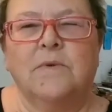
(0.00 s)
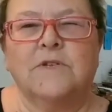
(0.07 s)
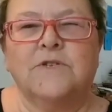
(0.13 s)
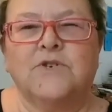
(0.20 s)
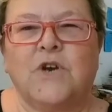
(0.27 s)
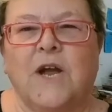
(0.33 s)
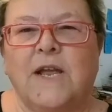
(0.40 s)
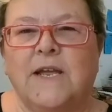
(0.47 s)
we'll
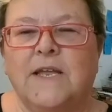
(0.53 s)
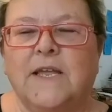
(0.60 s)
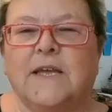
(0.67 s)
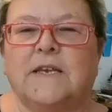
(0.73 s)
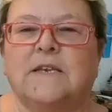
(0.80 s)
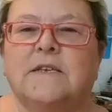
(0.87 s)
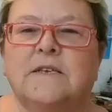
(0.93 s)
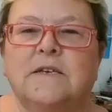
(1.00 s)
try
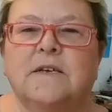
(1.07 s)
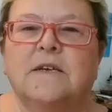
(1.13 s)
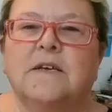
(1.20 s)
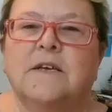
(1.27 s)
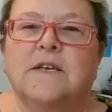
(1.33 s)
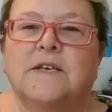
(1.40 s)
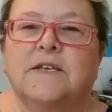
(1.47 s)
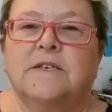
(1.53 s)
again.
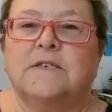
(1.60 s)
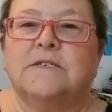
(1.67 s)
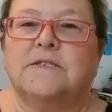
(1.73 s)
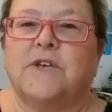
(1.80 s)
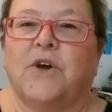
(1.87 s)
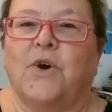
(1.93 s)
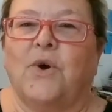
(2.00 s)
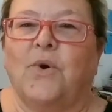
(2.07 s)

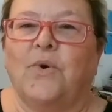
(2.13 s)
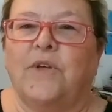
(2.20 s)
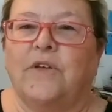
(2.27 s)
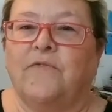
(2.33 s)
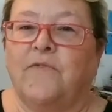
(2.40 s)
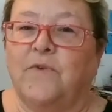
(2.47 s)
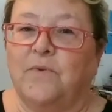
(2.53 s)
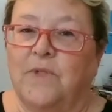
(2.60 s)
So
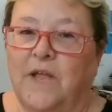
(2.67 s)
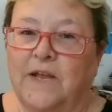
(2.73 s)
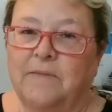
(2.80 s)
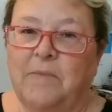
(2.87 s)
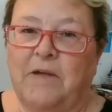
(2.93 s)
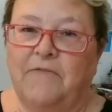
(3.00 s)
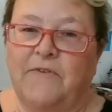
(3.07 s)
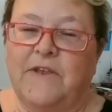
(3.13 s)
if you
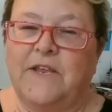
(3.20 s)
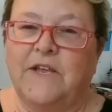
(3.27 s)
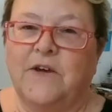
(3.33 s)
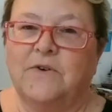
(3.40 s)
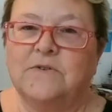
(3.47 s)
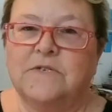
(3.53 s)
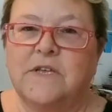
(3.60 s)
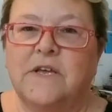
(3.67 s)
like my
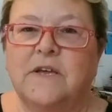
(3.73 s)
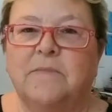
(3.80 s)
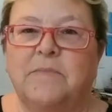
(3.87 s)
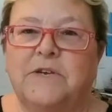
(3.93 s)
videos,